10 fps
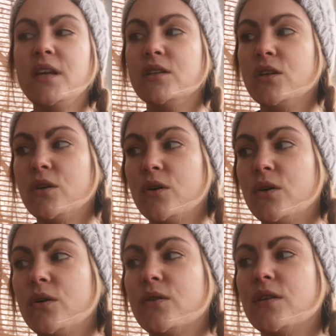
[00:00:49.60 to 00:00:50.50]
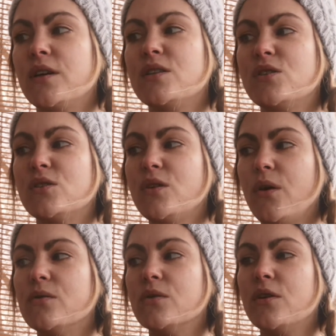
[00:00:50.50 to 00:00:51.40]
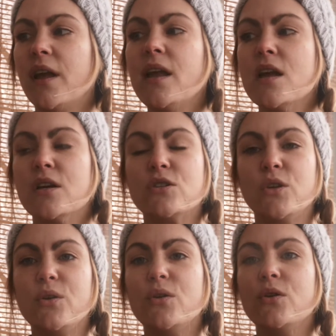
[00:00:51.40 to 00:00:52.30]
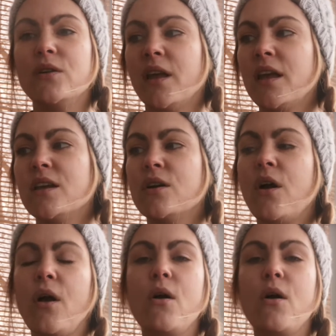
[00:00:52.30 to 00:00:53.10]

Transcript: the earth is turning, turning